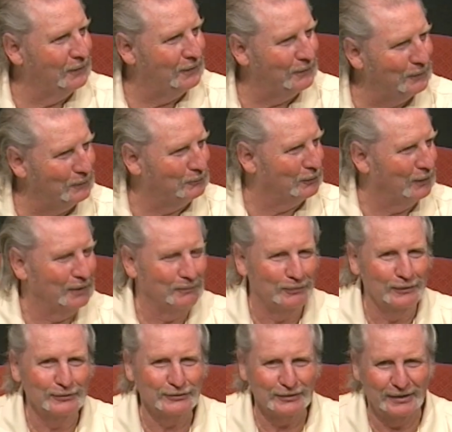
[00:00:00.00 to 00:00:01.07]

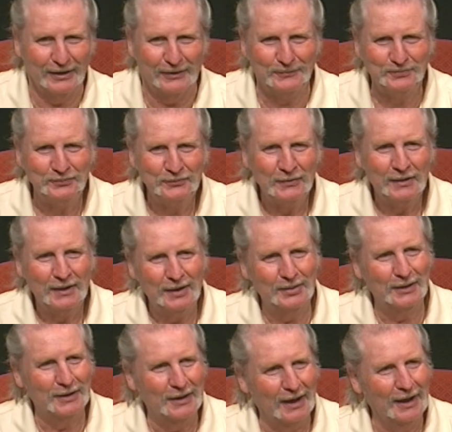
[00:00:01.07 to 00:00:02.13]
And
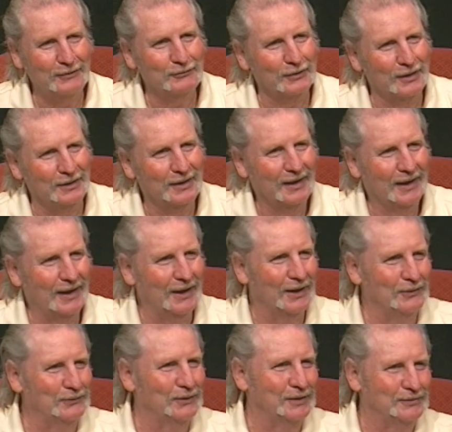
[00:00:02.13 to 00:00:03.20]
then Andre
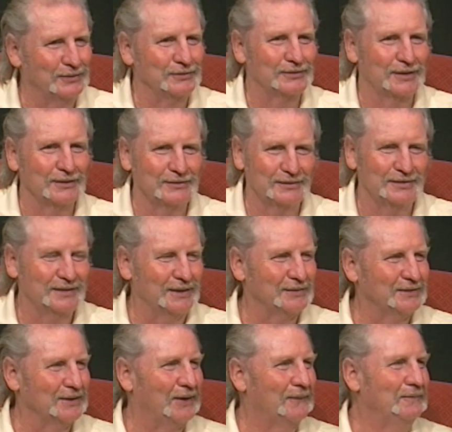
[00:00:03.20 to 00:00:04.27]
just
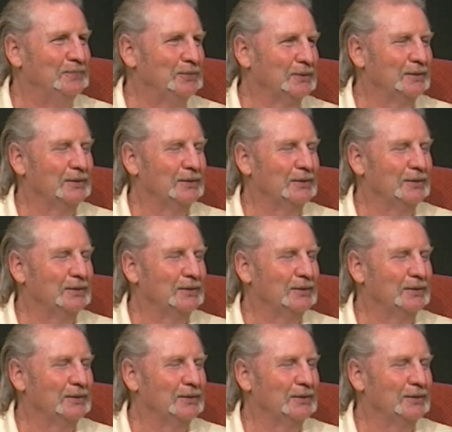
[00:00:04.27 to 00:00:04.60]
gets out.